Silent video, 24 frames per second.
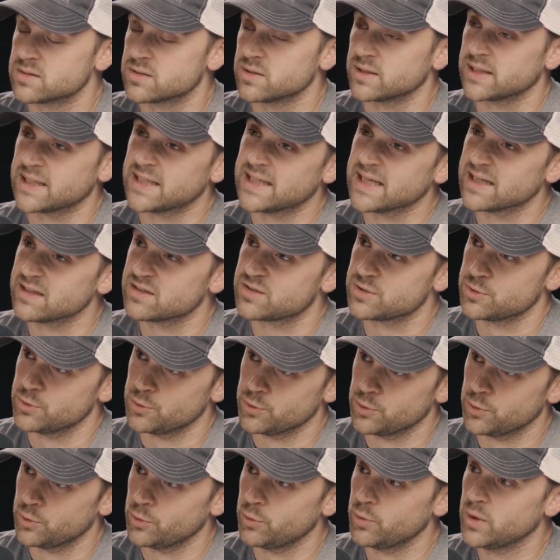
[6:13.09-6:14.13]
to get
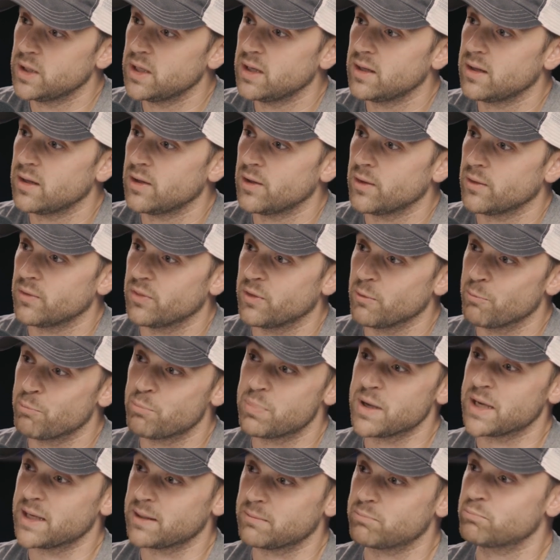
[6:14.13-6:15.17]
to the
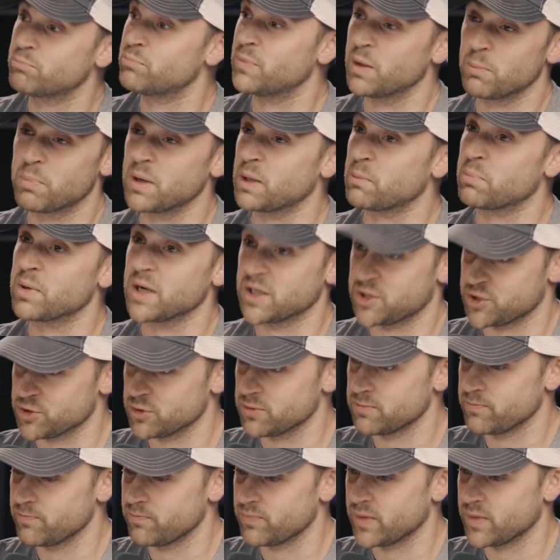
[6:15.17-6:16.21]
big picture.